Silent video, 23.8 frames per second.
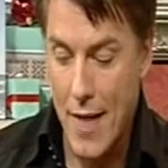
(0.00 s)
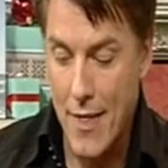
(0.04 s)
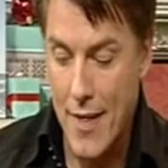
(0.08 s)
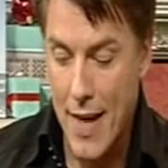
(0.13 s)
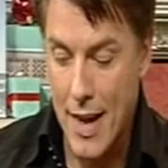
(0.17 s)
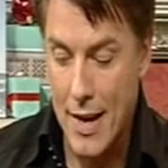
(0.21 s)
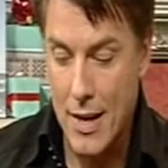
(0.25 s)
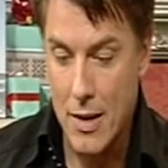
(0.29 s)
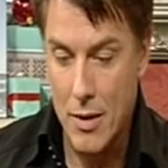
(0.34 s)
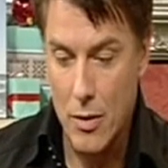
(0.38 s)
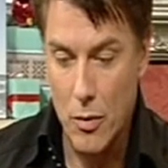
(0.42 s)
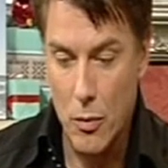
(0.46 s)
And
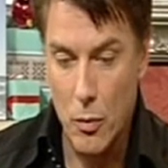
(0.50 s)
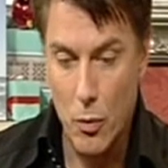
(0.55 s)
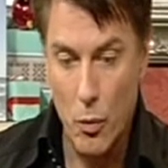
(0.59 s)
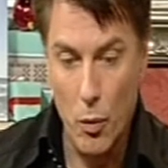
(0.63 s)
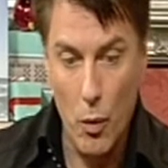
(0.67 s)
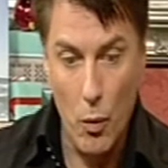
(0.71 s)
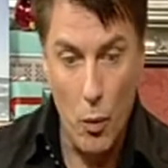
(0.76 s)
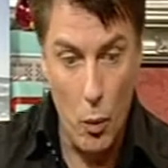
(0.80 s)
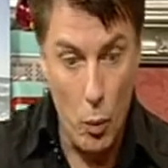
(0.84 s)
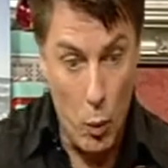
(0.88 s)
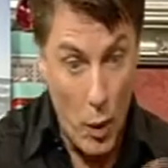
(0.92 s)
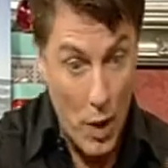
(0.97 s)
then
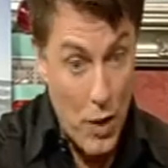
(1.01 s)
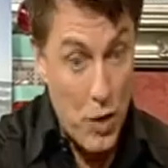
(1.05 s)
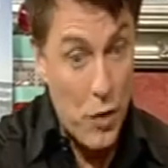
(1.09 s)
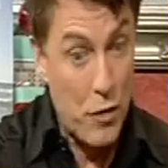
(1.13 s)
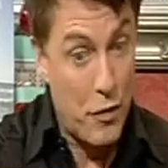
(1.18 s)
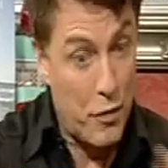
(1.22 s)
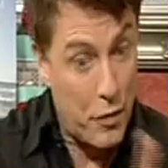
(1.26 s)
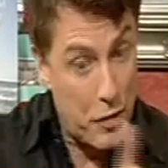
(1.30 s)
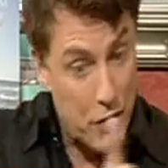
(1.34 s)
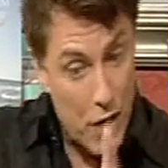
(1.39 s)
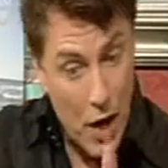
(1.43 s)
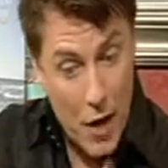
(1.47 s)
when
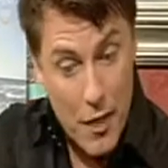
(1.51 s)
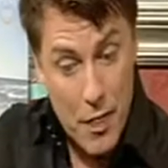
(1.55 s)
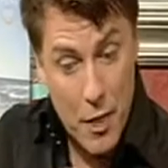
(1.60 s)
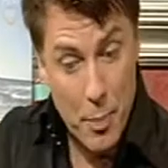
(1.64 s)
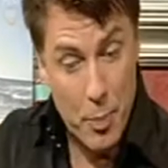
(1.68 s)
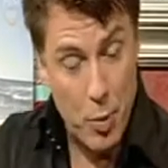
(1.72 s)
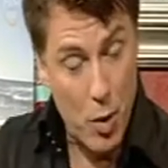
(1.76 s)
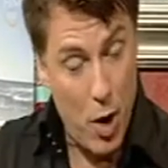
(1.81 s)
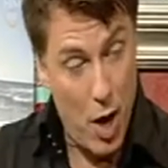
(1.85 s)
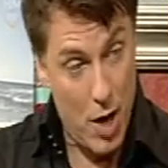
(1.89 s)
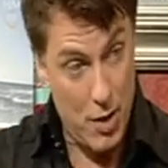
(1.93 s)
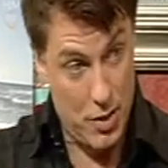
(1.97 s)
you've done the
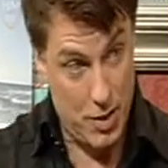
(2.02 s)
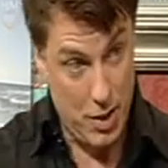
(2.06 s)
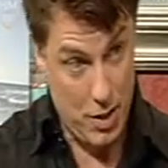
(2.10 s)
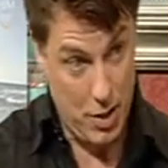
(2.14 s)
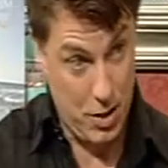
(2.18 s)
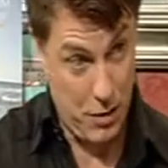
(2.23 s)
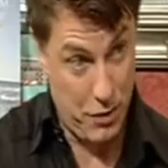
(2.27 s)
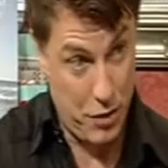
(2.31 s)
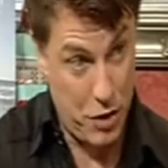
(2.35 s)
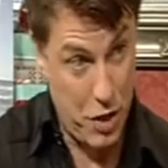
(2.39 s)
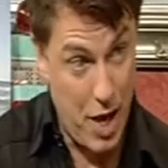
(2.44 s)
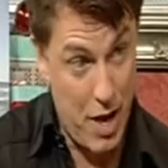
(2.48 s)

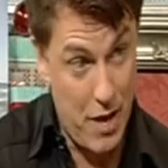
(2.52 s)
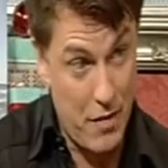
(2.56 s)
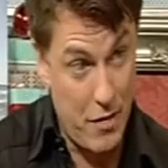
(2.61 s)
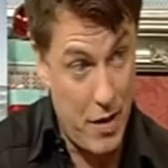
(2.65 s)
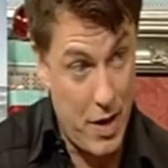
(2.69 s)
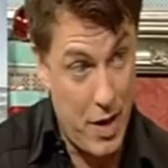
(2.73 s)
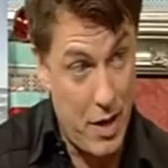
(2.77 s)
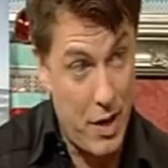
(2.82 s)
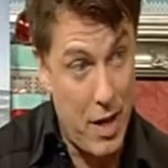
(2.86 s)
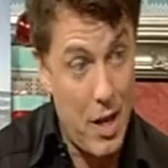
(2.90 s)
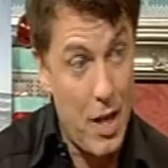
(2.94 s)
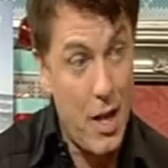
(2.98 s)
process of
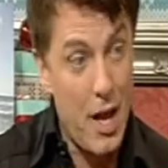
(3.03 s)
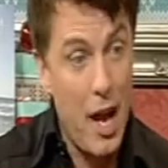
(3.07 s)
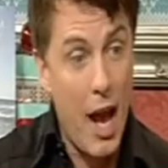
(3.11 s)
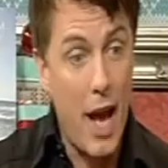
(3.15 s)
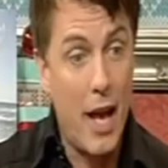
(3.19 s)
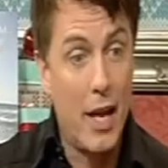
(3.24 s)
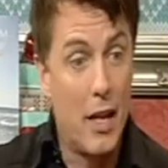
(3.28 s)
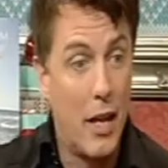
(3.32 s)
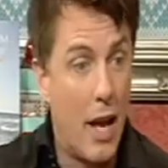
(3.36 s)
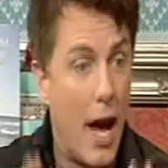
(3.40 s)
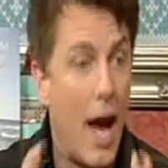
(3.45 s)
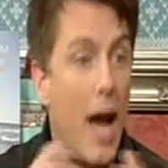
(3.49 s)
shaving,
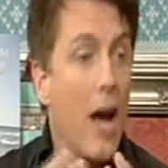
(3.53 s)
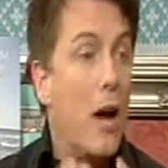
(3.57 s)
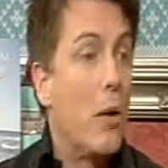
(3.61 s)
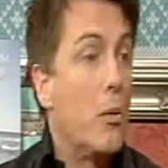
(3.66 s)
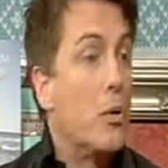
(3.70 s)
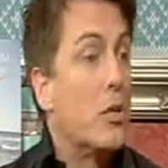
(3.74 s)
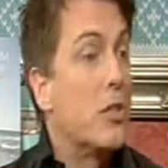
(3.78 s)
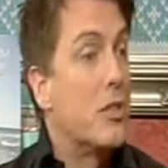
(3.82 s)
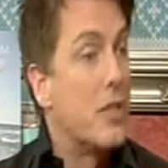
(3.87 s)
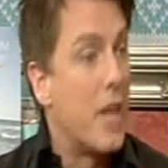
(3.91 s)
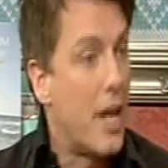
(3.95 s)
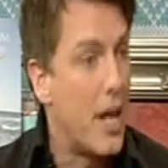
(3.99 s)
and I
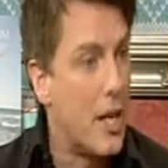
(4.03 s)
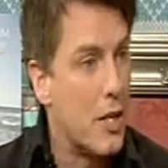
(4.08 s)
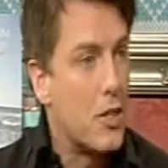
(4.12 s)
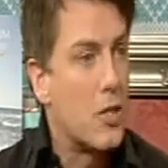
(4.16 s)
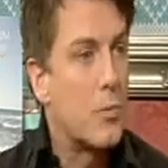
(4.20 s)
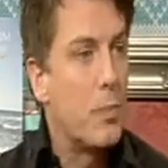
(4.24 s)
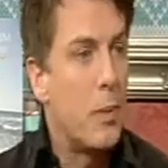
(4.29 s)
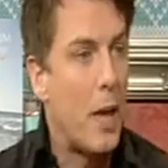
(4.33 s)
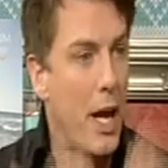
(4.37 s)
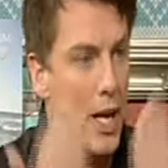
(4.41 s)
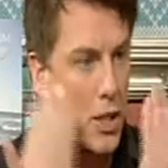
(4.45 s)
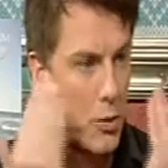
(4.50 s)
always say
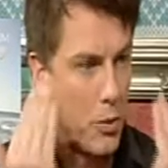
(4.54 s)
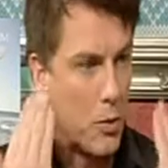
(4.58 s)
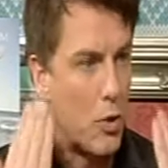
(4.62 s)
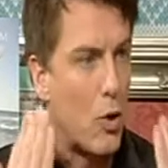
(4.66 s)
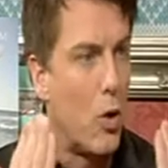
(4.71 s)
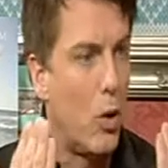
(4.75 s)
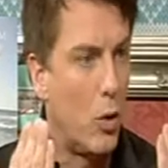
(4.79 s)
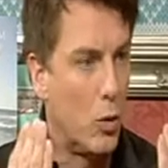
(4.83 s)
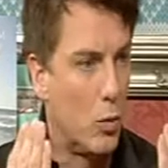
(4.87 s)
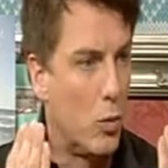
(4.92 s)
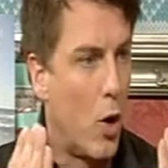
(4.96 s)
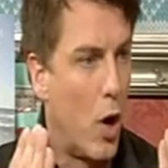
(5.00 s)
splash with
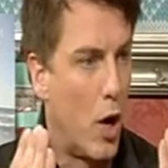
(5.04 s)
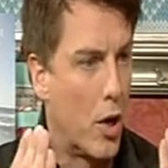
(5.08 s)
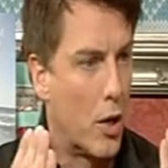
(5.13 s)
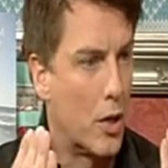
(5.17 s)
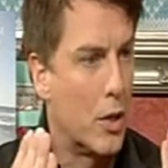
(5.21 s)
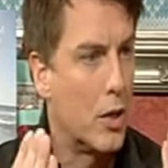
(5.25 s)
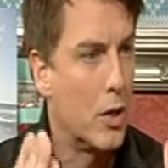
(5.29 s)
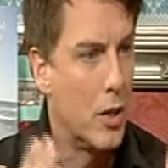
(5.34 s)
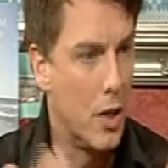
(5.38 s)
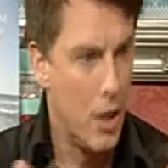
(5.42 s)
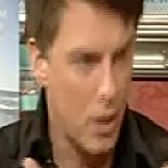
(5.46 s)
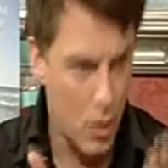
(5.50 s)
cold
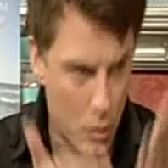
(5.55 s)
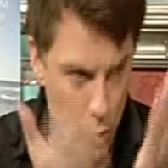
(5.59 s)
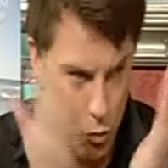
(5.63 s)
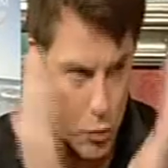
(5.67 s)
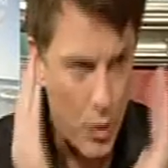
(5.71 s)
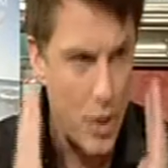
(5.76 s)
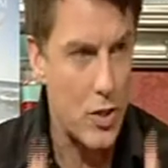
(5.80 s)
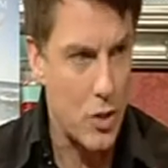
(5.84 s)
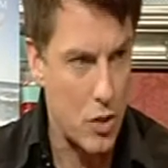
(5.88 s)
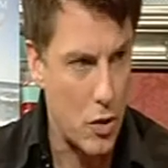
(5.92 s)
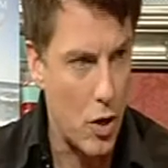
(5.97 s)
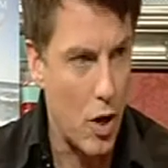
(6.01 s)
water,
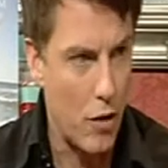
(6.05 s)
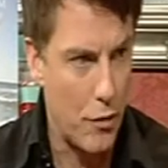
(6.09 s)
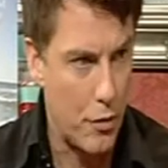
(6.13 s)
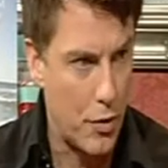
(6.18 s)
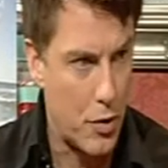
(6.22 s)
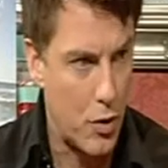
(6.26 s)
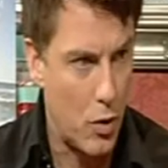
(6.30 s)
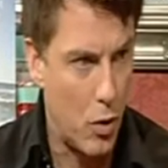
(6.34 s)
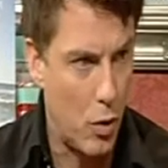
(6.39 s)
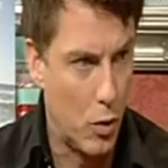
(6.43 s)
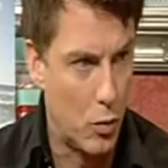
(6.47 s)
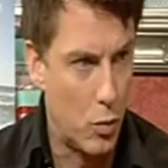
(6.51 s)
rinse off
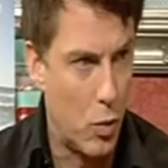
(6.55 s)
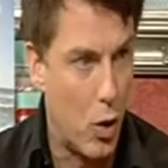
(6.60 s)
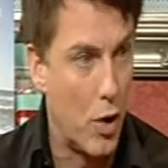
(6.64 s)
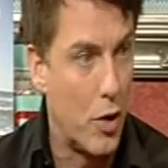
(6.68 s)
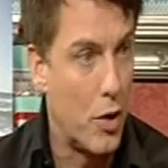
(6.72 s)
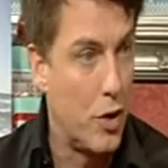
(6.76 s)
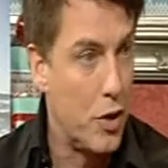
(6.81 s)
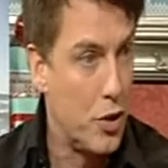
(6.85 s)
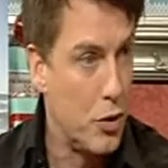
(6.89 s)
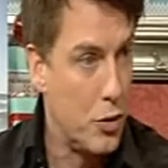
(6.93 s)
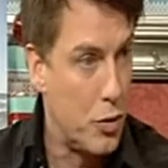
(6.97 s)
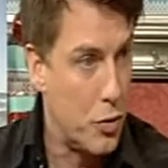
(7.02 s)
with cold
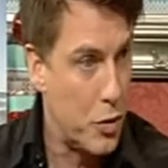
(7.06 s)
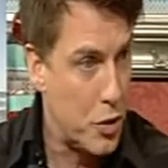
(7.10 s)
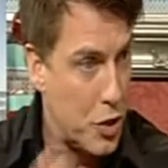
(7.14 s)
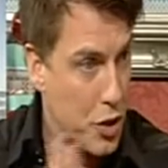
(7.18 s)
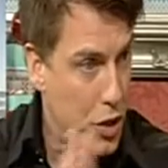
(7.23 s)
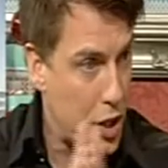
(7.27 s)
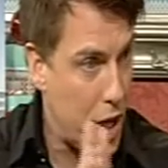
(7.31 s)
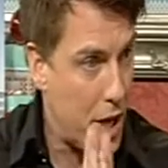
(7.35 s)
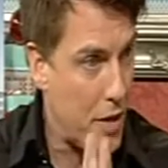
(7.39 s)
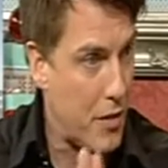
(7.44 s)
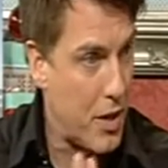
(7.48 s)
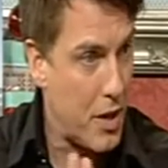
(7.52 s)
water, you do the
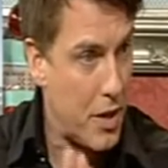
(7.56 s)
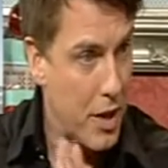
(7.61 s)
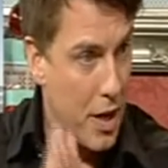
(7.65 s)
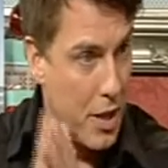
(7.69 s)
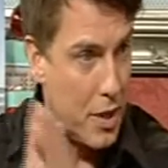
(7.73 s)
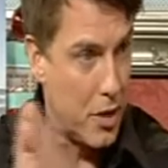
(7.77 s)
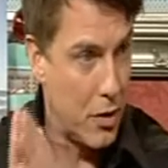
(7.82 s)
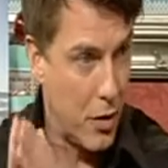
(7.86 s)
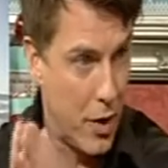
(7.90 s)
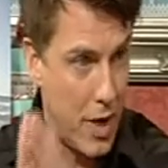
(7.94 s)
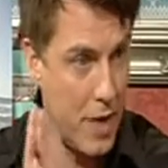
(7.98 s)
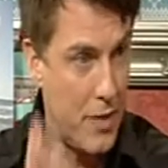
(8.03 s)
shaving,
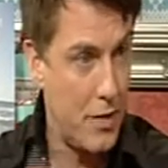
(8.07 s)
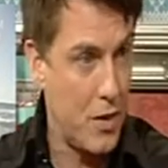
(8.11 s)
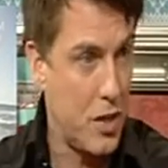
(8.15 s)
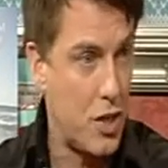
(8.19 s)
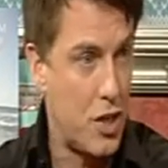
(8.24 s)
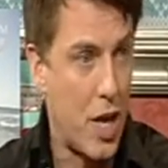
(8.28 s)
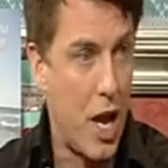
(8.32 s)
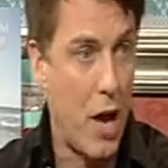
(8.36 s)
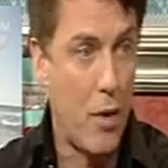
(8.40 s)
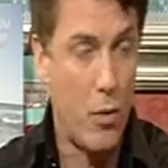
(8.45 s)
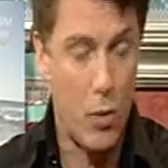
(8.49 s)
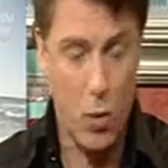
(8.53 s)
in the
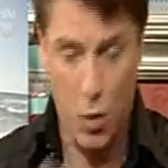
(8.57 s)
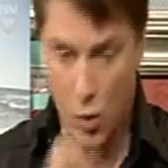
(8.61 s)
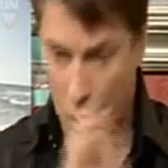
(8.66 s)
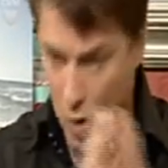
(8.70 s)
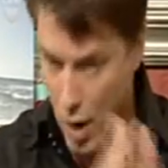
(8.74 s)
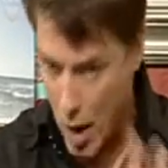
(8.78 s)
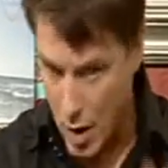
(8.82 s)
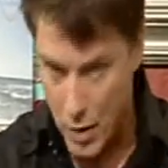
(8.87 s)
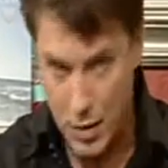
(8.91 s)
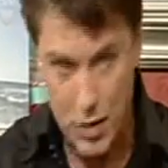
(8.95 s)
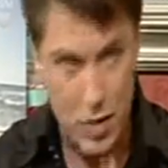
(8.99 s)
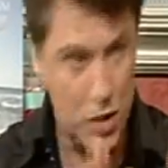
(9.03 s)
shower
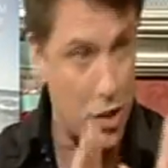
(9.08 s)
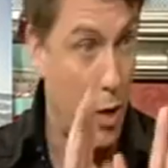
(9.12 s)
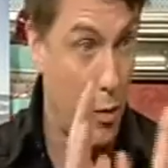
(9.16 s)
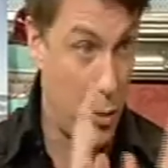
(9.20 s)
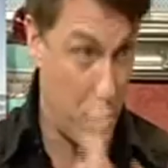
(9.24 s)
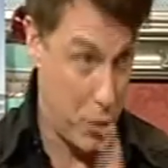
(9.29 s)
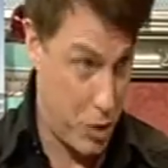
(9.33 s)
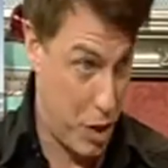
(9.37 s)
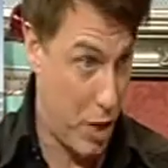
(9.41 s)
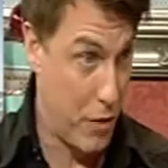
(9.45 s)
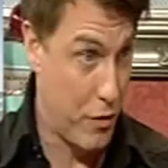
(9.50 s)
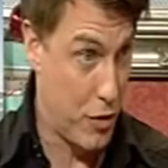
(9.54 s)
or out of the shower,
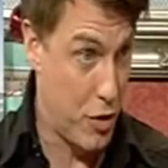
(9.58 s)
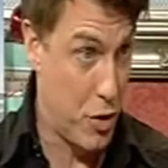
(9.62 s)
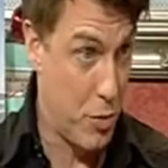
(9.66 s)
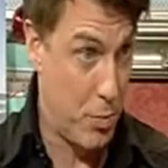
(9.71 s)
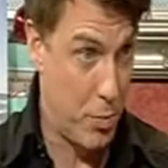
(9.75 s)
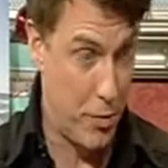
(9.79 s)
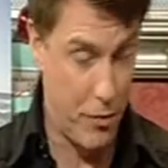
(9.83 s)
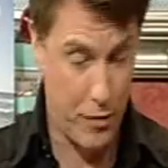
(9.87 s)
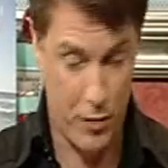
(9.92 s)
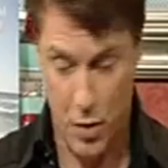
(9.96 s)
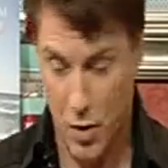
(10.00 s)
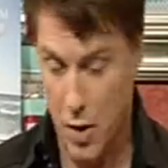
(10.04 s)
whichever you
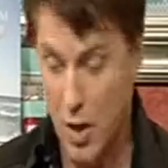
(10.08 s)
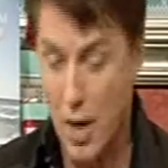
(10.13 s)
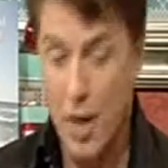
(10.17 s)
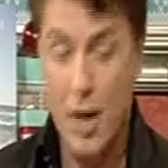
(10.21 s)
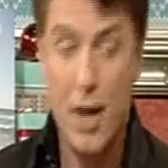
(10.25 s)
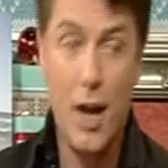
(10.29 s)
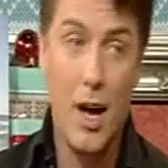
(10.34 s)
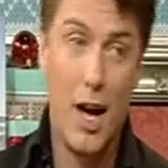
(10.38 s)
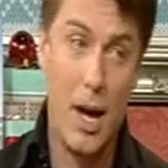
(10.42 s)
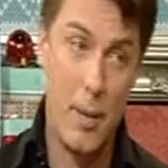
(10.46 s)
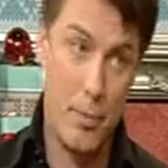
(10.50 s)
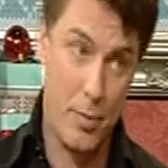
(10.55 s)
prefer.
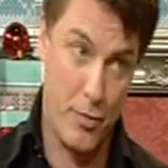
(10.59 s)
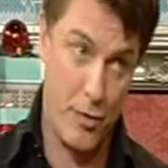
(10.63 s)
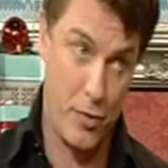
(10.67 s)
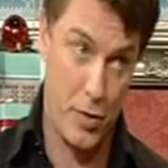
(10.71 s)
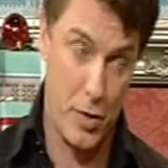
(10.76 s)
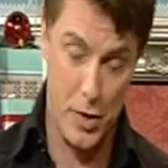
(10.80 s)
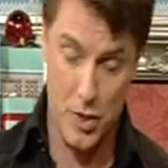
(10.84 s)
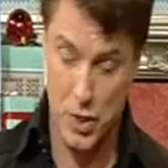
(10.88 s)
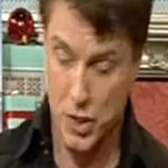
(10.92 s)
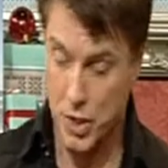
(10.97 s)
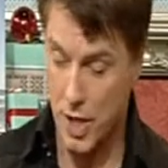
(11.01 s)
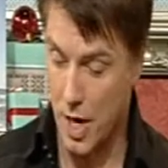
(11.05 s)
I prefer
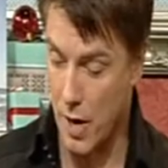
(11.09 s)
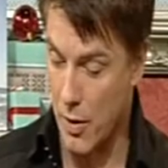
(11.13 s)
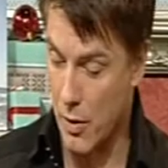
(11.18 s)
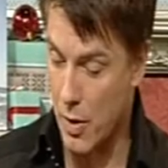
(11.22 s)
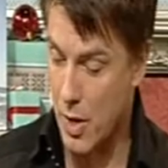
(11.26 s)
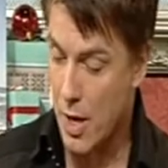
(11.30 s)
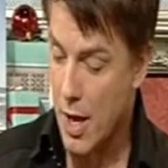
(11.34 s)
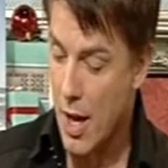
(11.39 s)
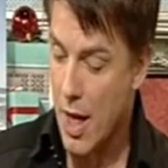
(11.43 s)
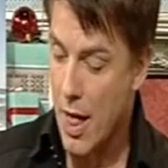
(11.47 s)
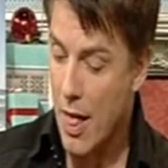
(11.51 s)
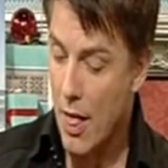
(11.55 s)
in the shower.